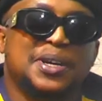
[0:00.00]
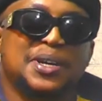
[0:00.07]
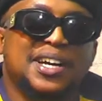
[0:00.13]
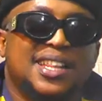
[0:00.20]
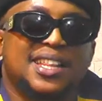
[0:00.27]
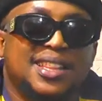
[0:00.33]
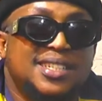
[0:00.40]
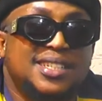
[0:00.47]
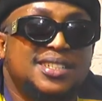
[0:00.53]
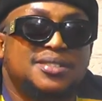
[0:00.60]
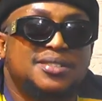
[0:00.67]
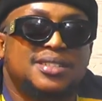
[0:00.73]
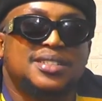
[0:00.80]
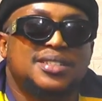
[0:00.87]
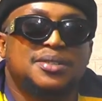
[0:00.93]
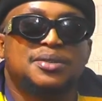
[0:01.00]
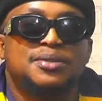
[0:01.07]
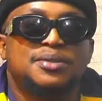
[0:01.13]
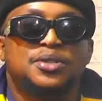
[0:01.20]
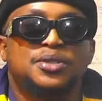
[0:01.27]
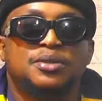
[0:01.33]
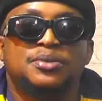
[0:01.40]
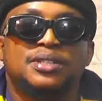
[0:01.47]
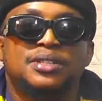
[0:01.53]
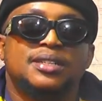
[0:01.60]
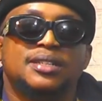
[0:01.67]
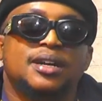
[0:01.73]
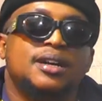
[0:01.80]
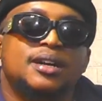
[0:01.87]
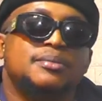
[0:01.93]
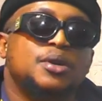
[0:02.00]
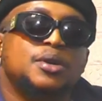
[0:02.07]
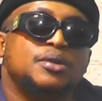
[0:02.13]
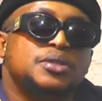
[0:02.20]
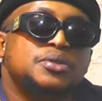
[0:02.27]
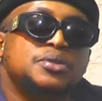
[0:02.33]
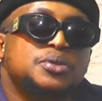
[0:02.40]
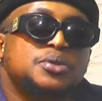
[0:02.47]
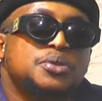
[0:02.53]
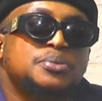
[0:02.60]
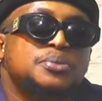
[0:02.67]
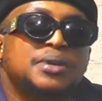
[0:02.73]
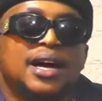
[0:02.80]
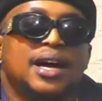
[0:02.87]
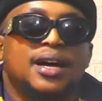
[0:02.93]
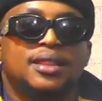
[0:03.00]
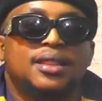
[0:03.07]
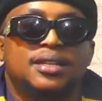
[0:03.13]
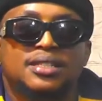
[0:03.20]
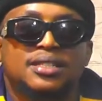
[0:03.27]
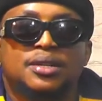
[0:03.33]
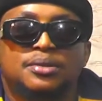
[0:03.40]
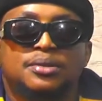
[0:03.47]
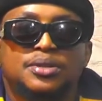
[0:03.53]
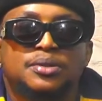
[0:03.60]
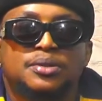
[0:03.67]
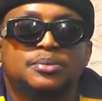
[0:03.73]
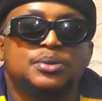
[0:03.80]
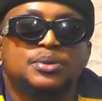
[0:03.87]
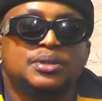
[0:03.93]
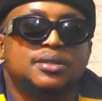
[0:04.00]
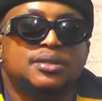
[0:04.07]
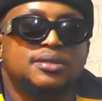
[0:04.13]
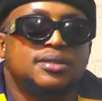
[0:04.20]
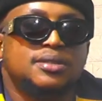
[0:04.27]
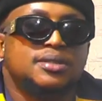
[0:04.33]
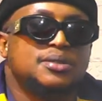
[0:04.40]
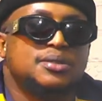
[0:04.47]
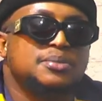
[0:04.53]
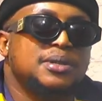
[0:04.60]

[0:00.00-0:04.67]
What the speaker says: Then on YouTube, DJ Cause Trouble on YouTube.